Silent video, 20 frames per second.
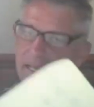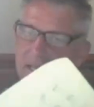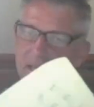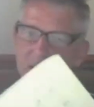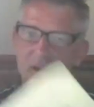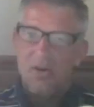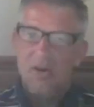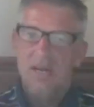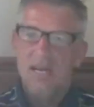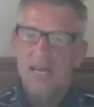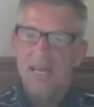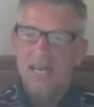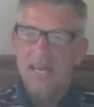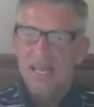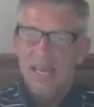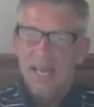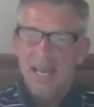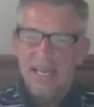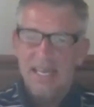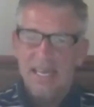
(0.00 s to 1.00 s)

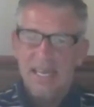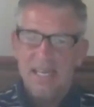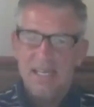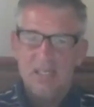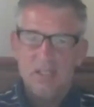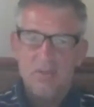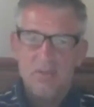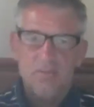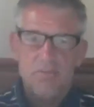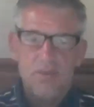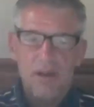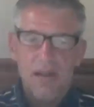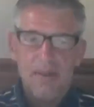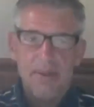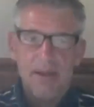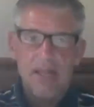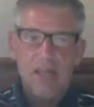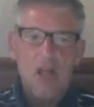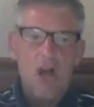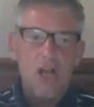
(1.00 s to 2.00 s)
again, this is probably
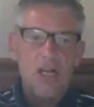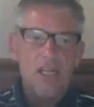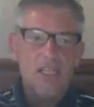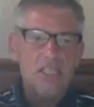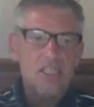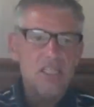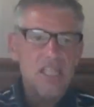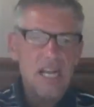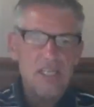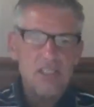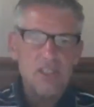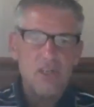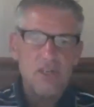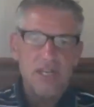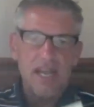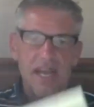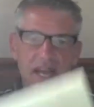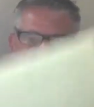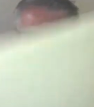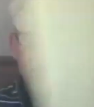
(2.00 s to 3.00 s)
my longest lecture
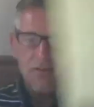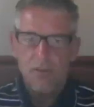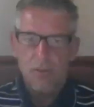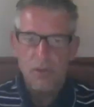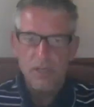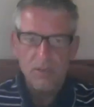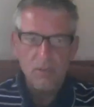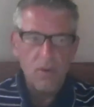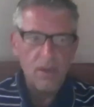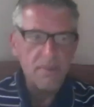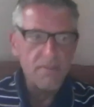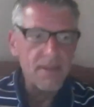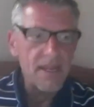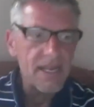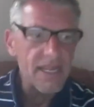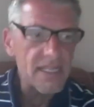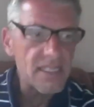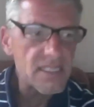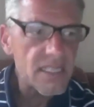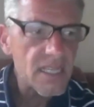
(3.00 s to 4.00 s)
yet, 41
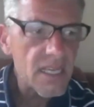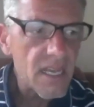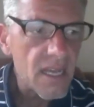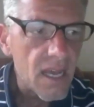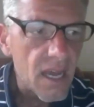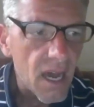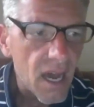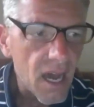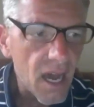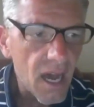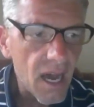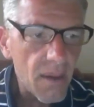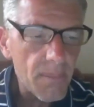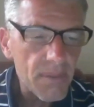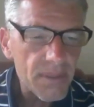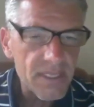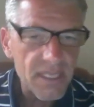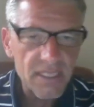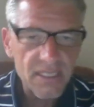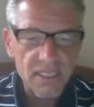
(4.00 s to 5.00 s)
minutes.
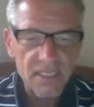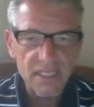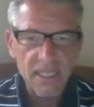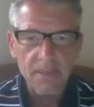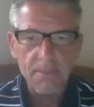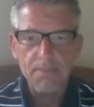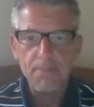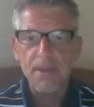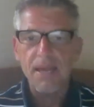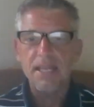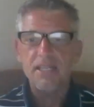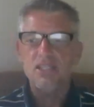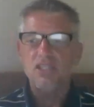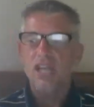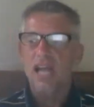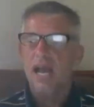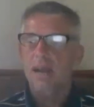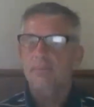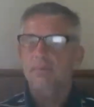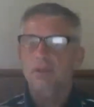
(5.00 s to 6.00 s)
But this is a big
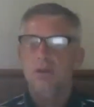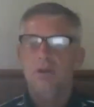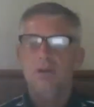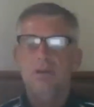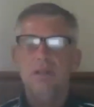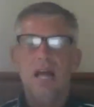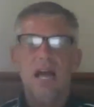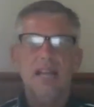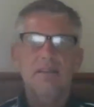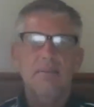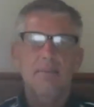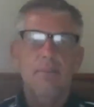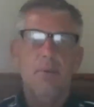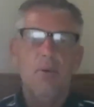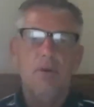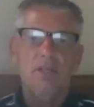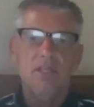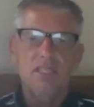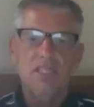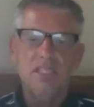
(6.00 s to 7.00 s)
chapter, a lot of
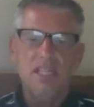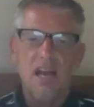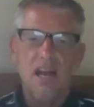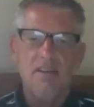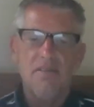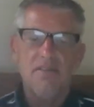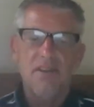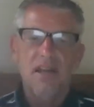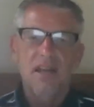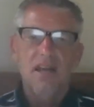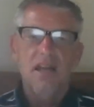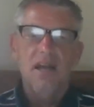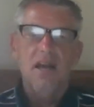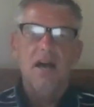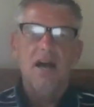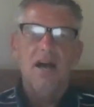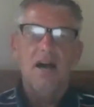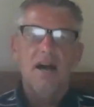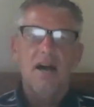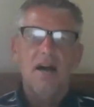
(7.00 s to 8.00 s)
important stuff.
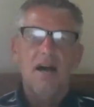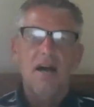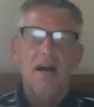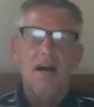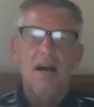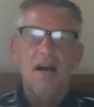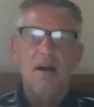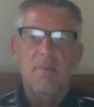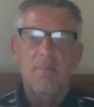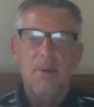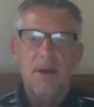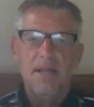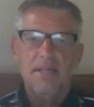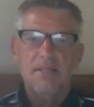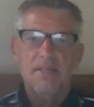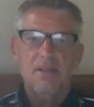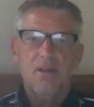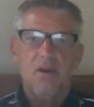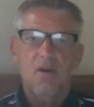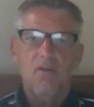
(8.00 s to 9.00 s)

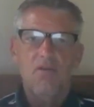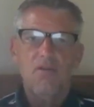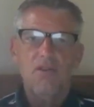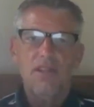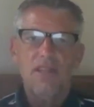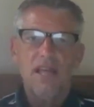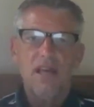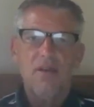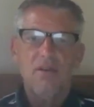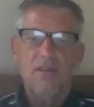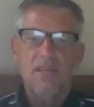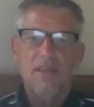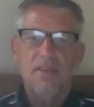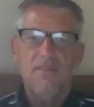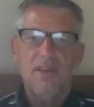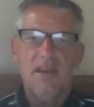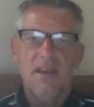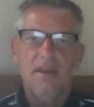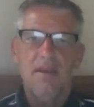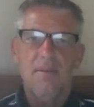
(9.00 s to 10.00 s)
But hopefully that'll
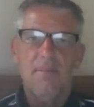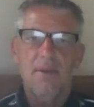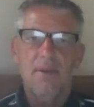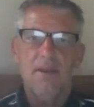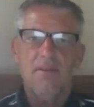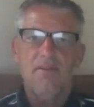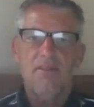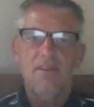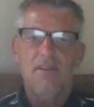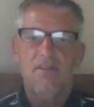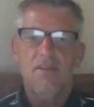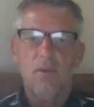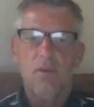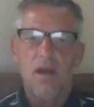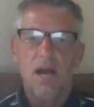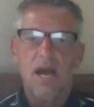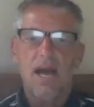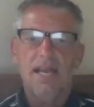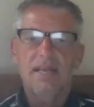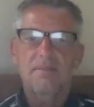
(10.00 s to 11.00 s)
give you a better feel for
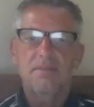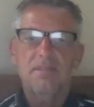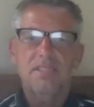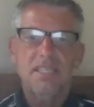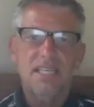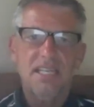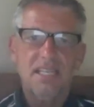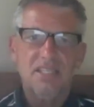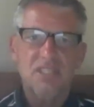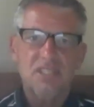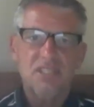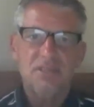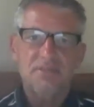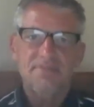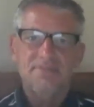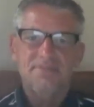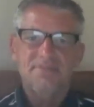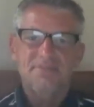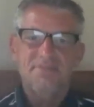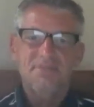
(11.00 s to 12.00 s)
what IMC is.
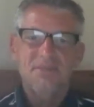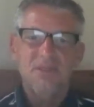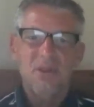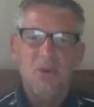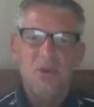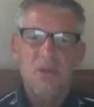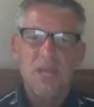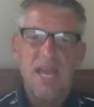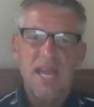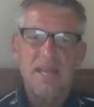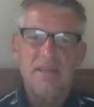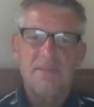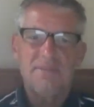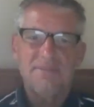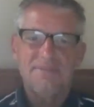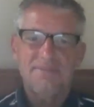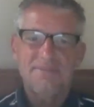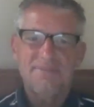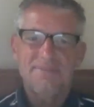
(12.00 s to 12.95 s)
Okay.